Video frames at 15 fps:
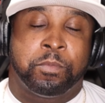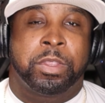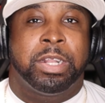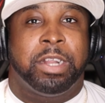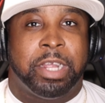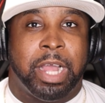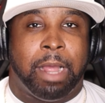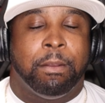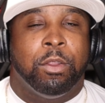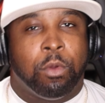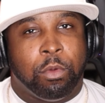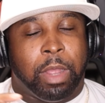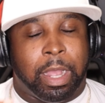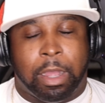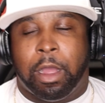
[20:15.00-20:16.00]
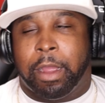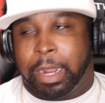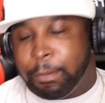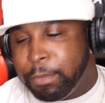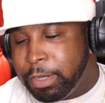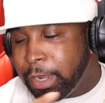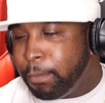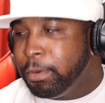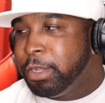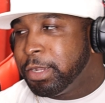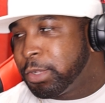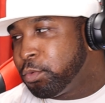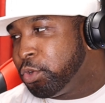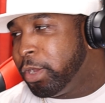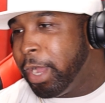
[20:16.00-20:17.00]
The cop, alright, I'm going to leave
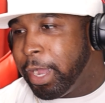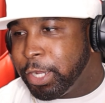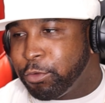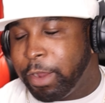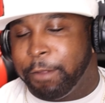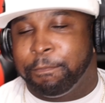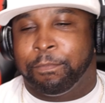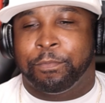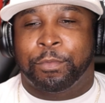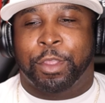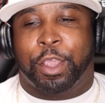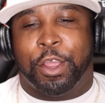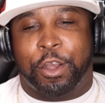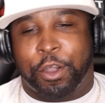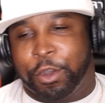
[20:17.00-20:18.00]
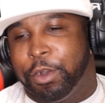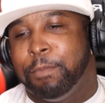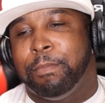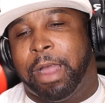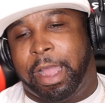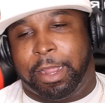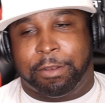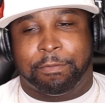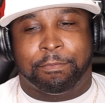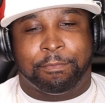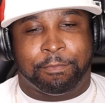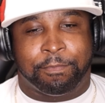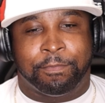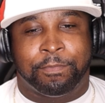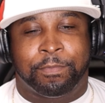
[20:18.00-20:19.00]
this with you guys, right? In her mind,
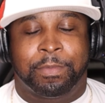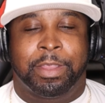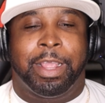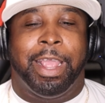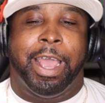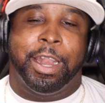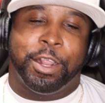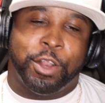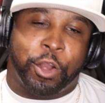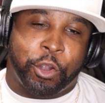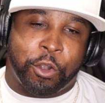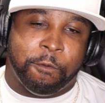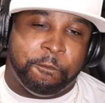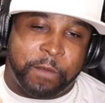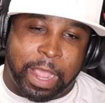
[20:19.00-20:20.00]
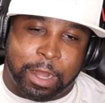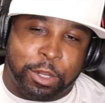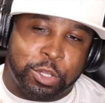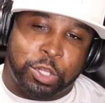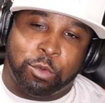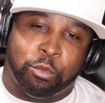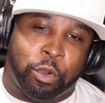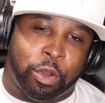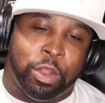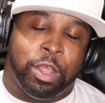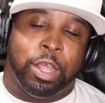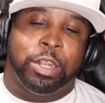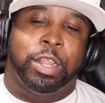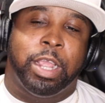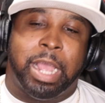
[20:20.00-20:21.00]
and in her fantasy world,
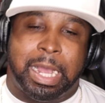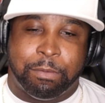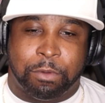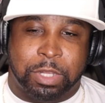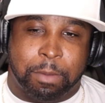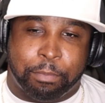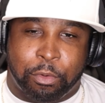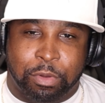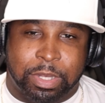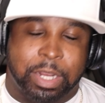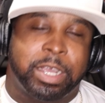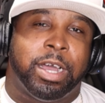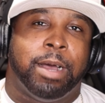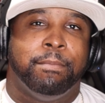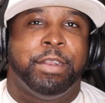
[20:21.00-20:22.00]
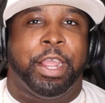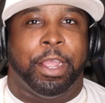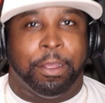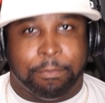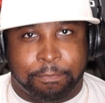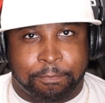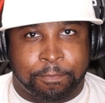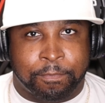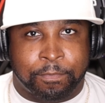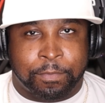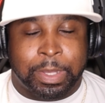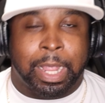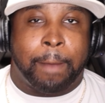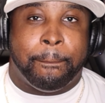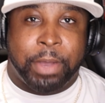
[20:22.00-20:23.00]
the cop was supposed to come there,
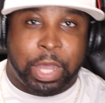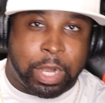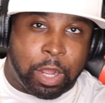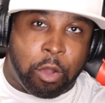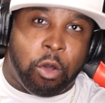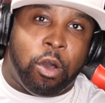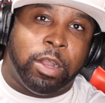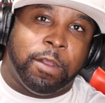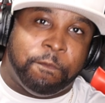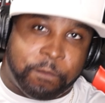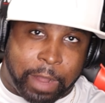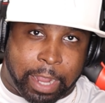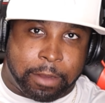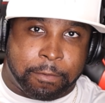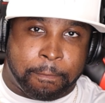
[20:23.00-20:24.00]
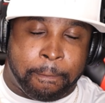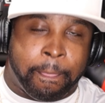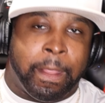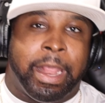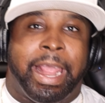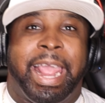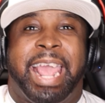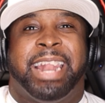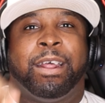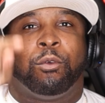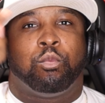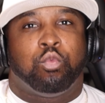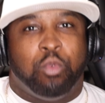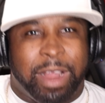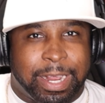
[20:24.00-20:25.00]
put on the flight, and
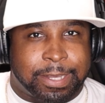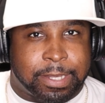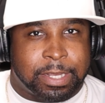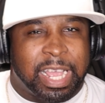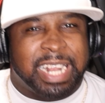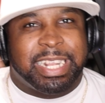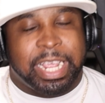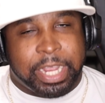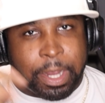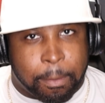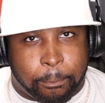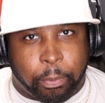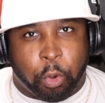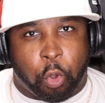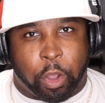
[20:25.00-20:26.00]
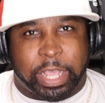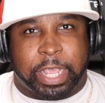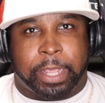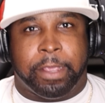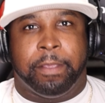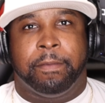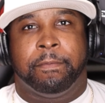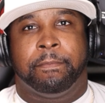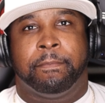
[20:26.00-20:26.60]
arrest the employee.